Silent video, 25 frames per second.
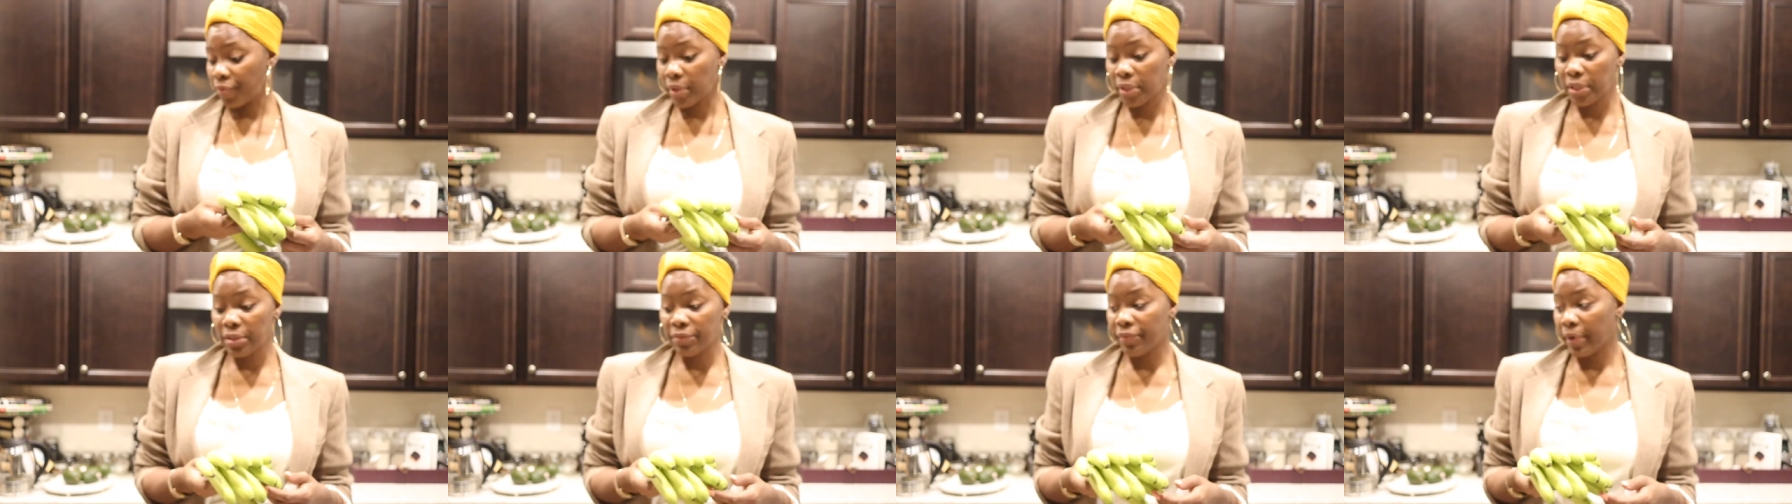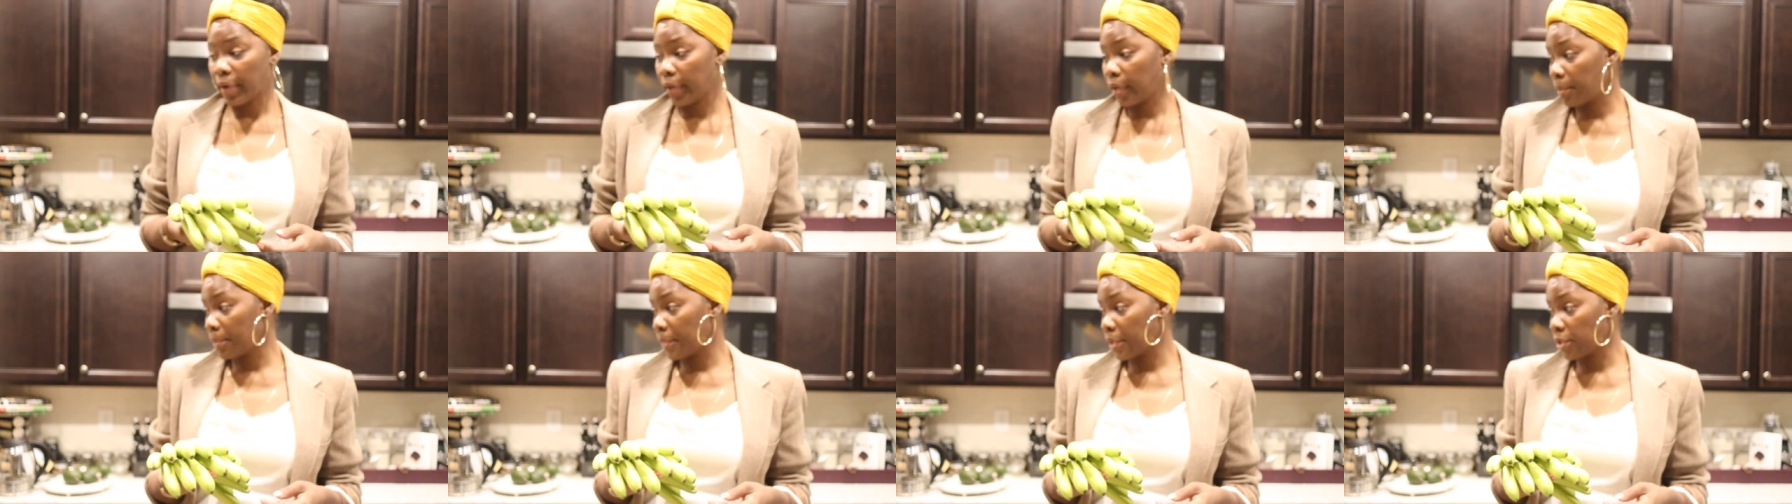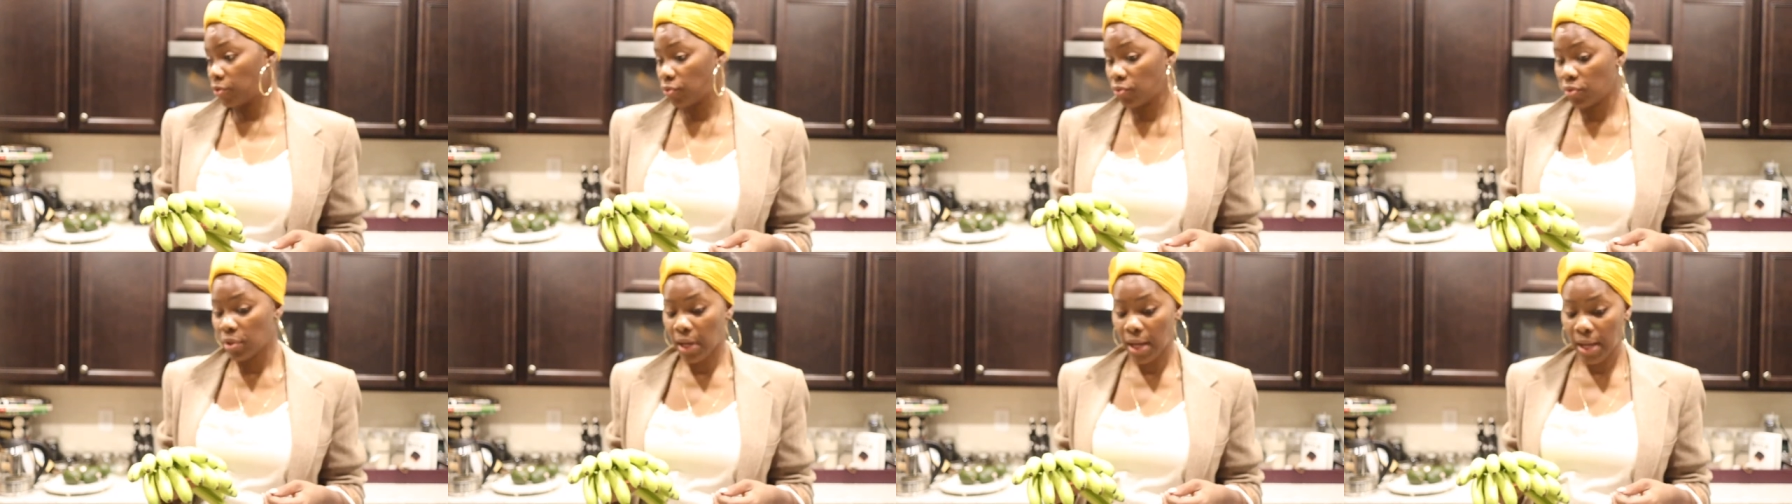really
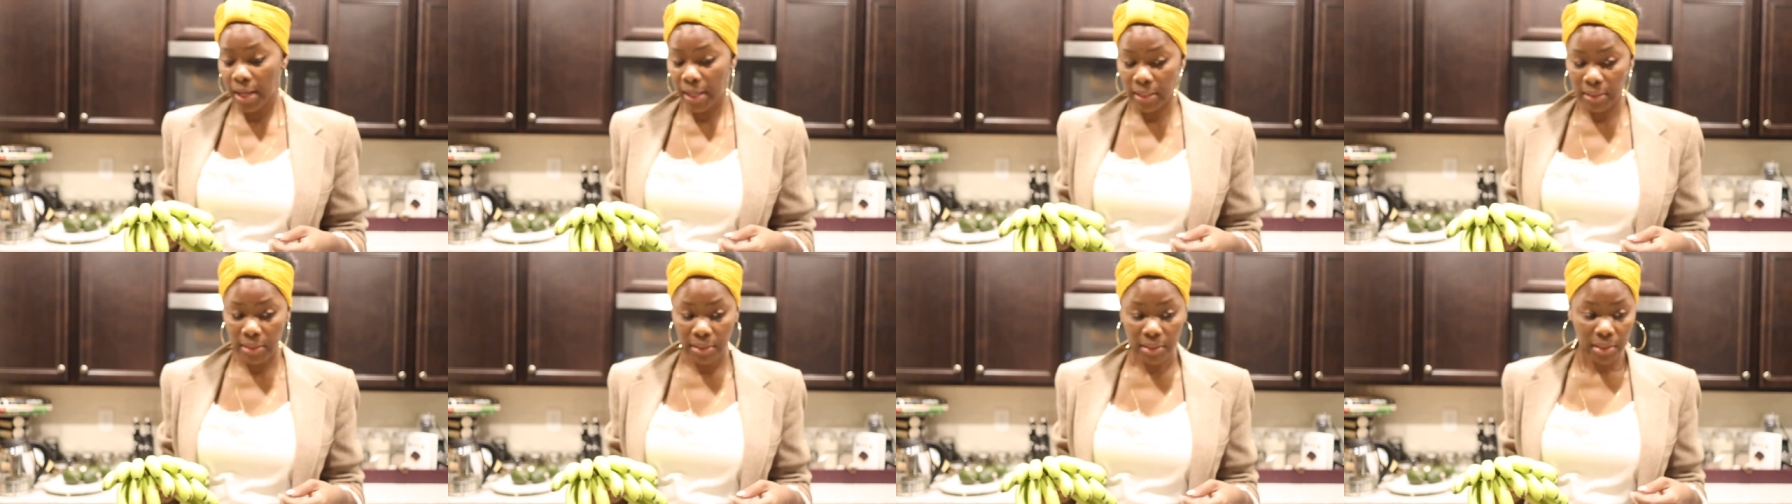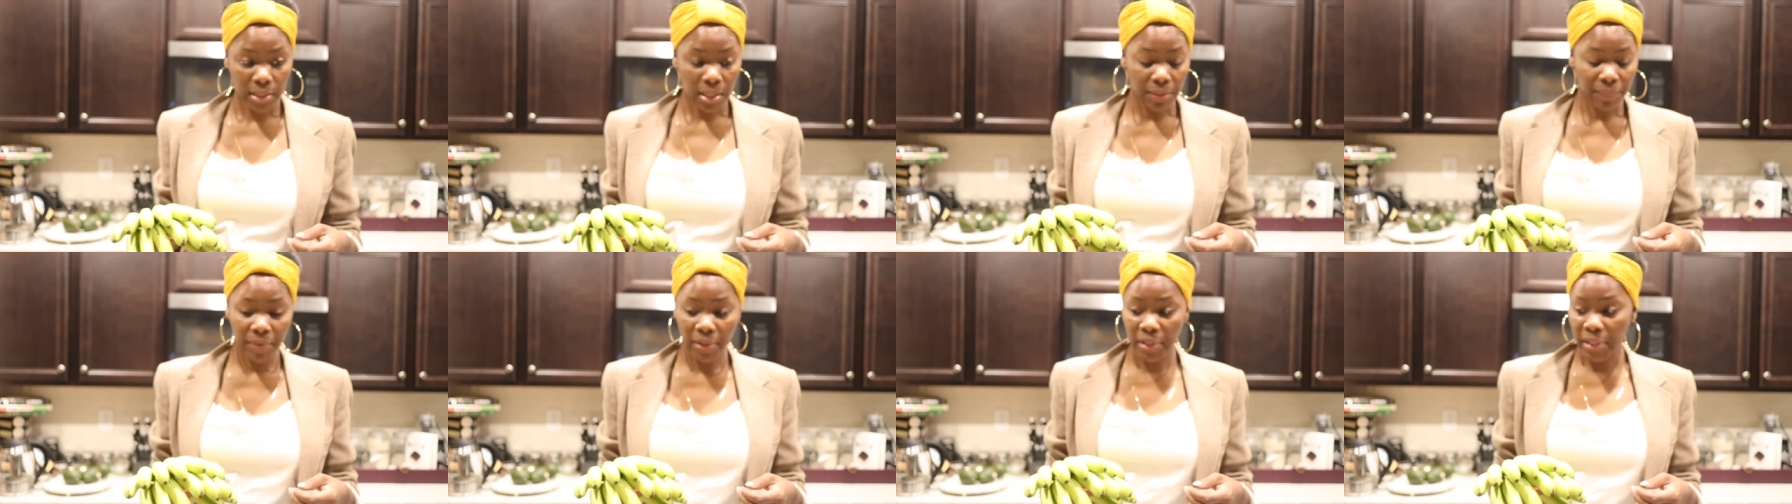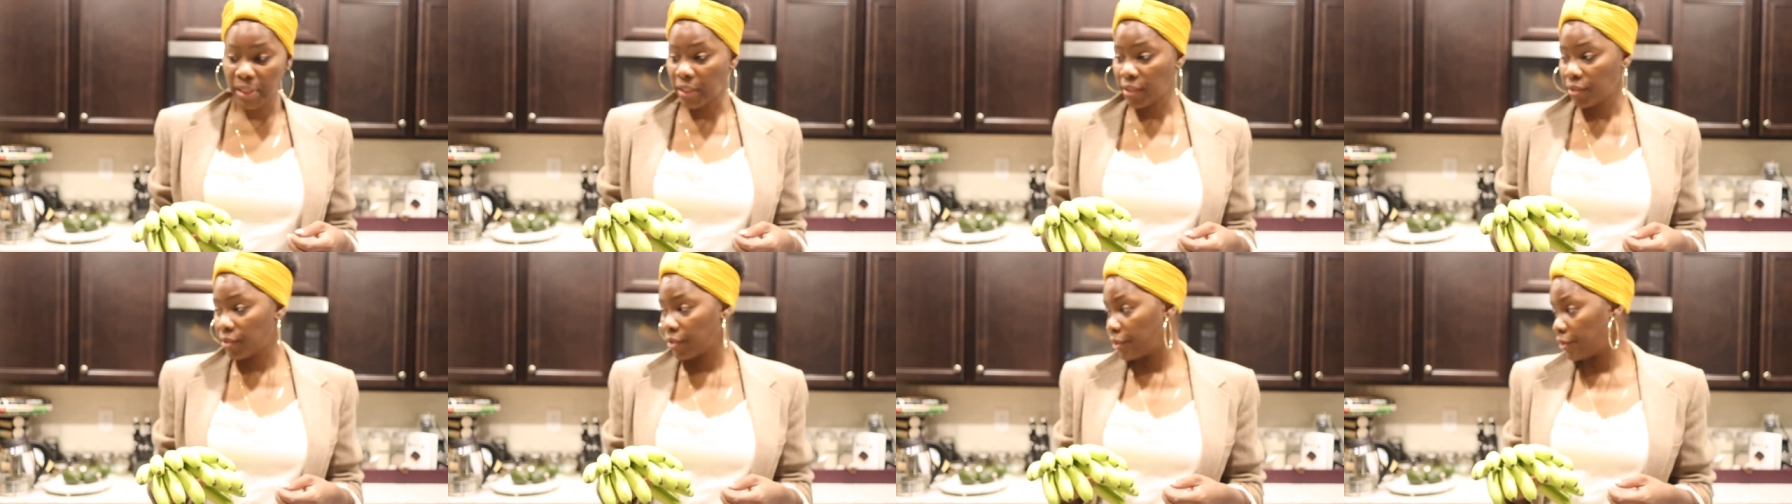recommend you guys giving
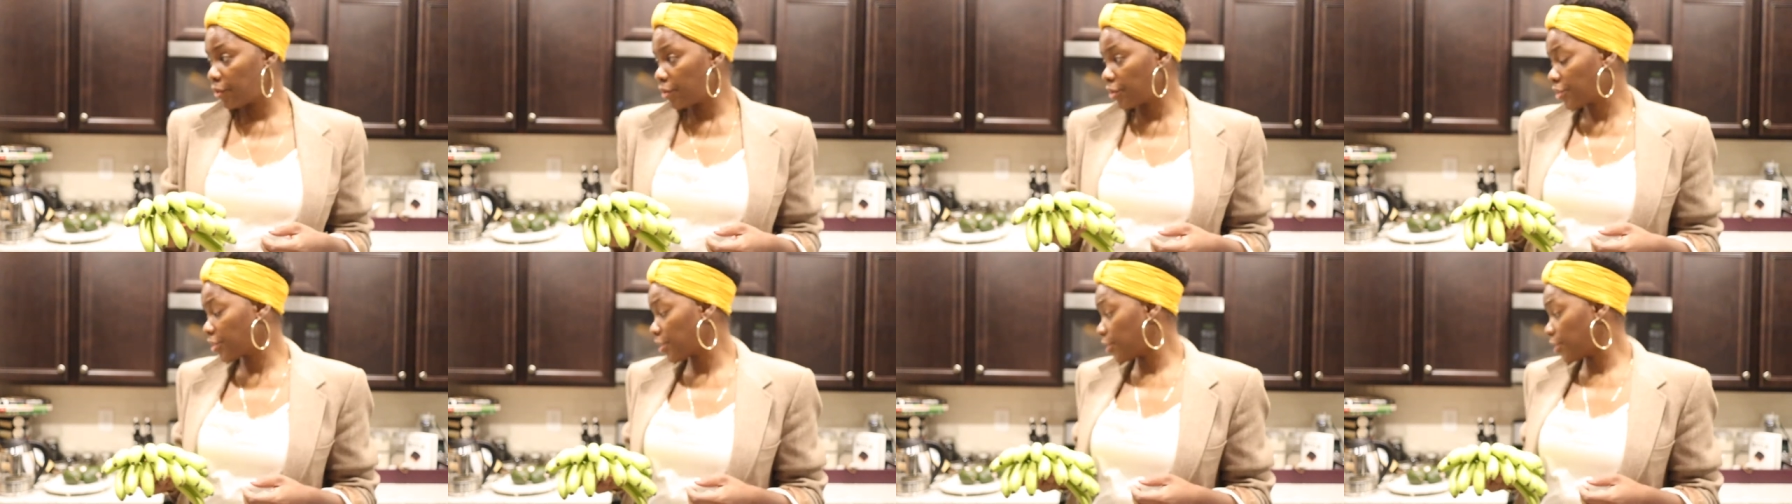these to your,